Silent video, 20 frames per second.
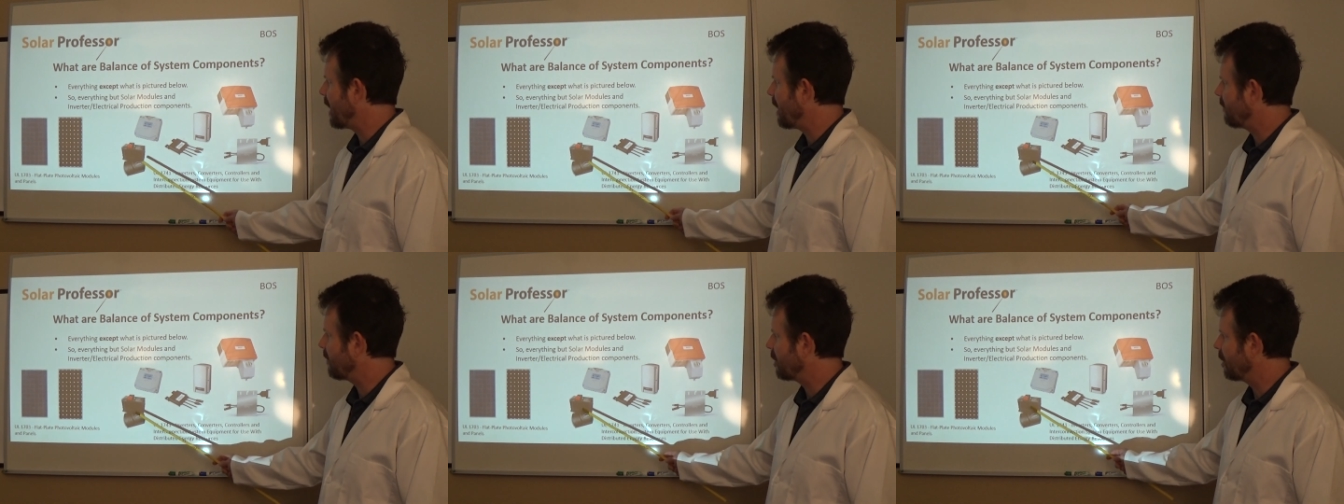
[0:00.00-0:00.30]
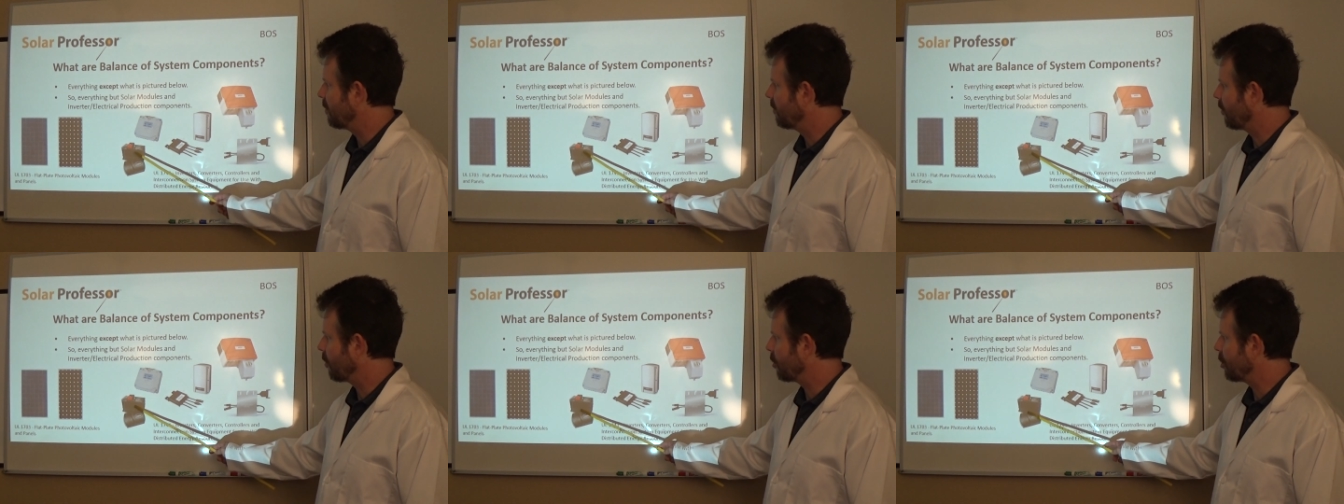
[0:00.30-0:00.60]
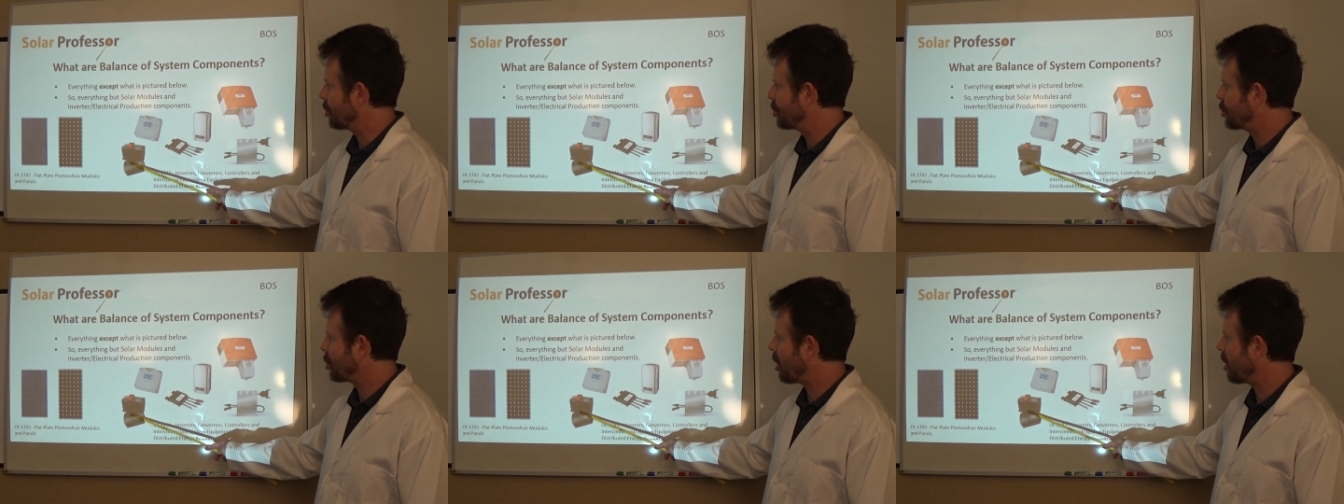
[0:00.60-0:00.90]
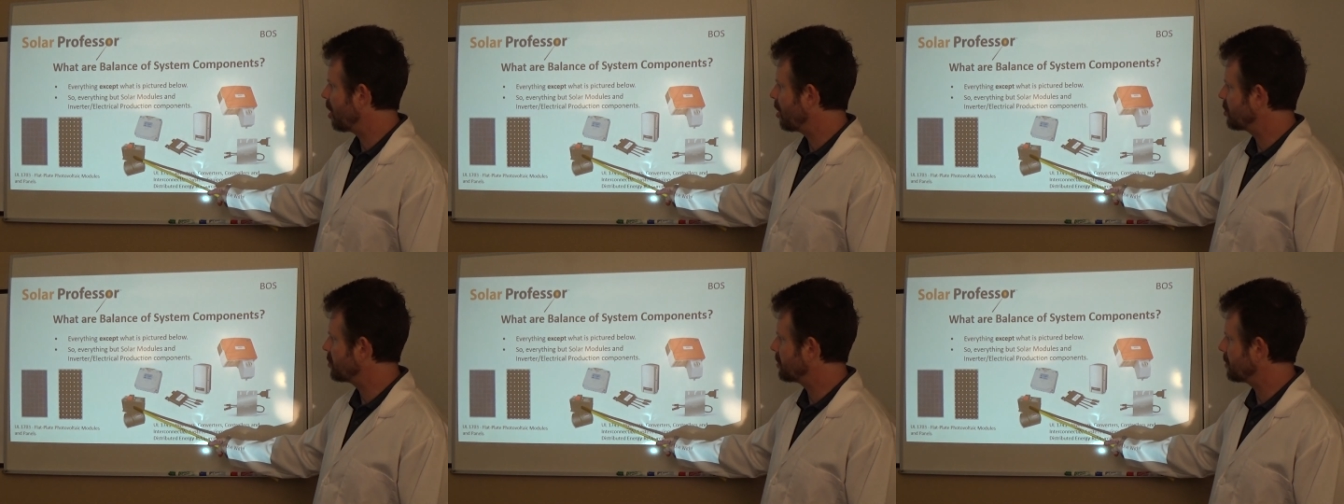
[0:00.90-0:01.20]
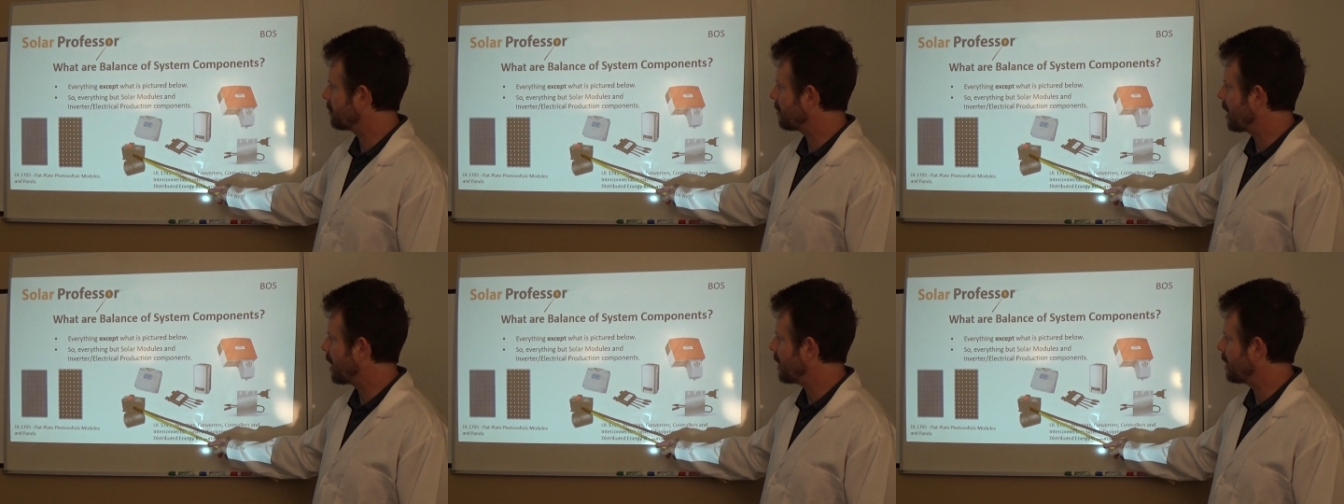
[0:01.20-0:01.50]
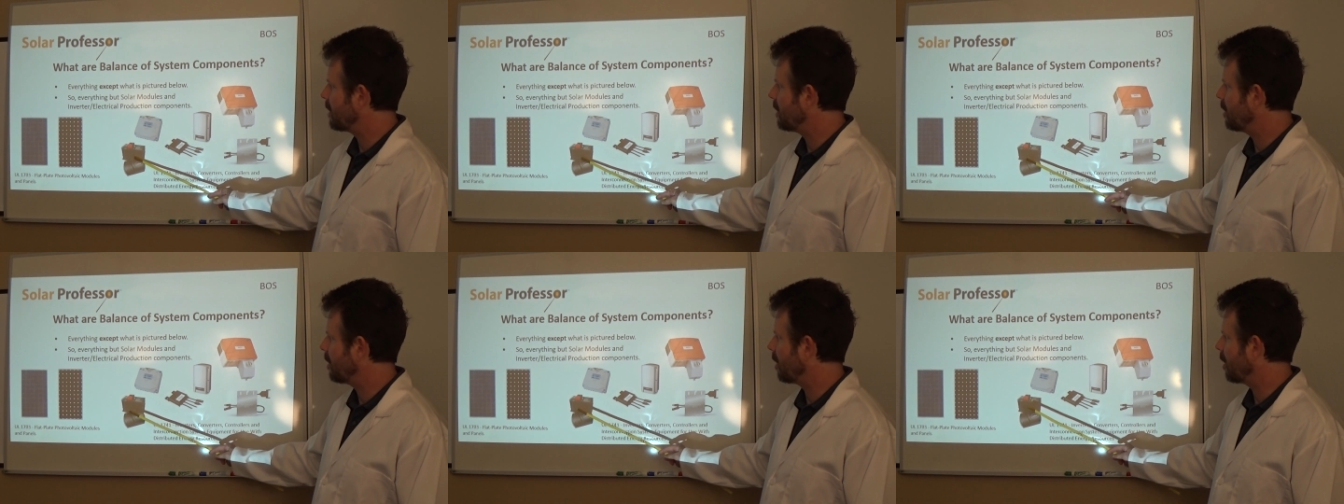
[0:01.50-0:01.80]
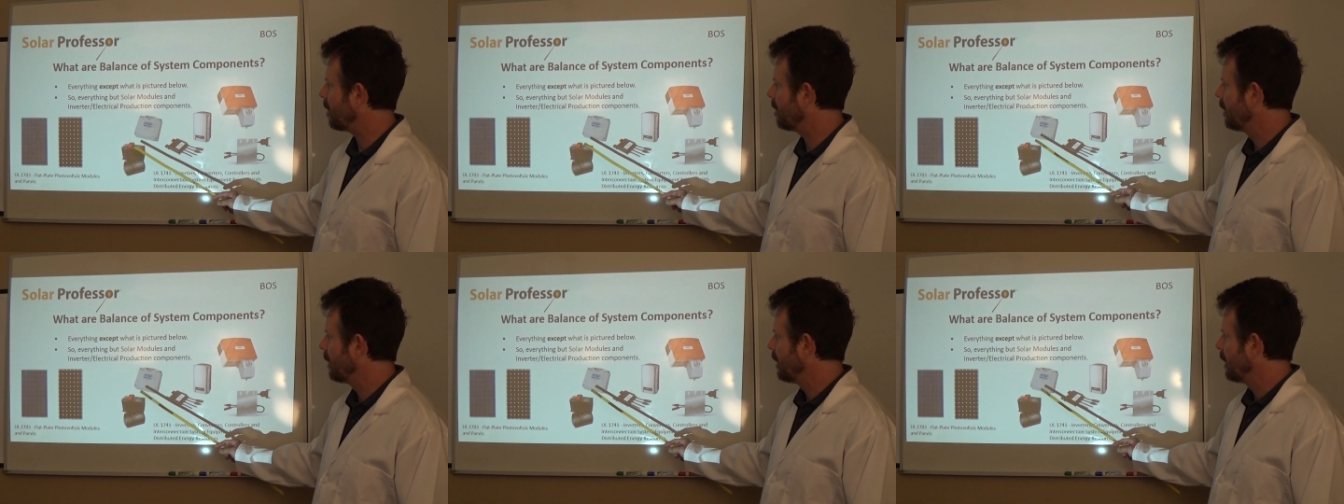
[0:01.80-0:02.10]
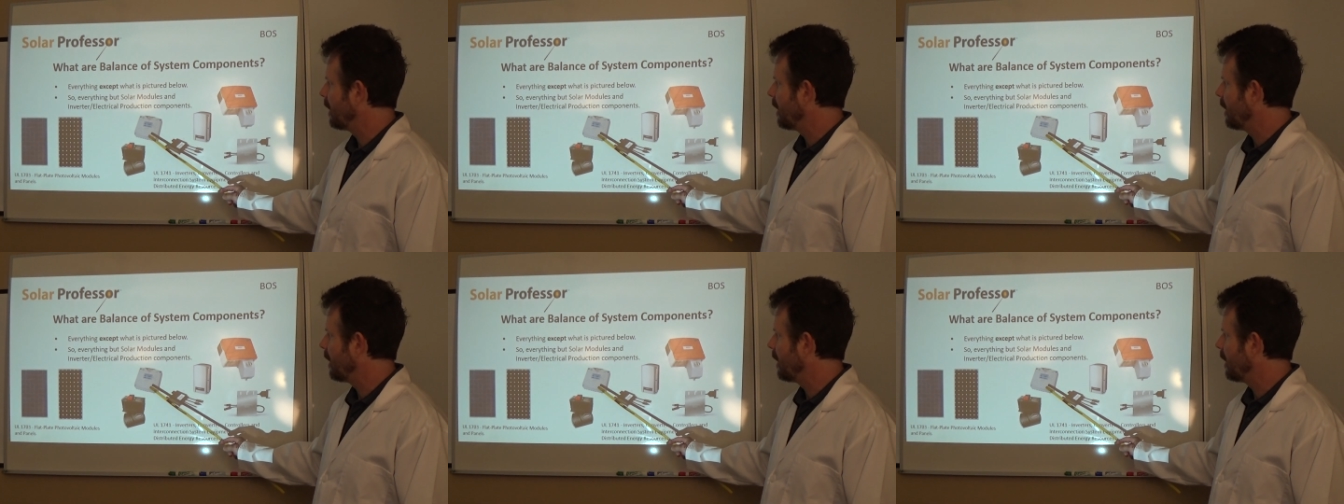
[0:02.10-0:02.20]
have an inverter charger right here.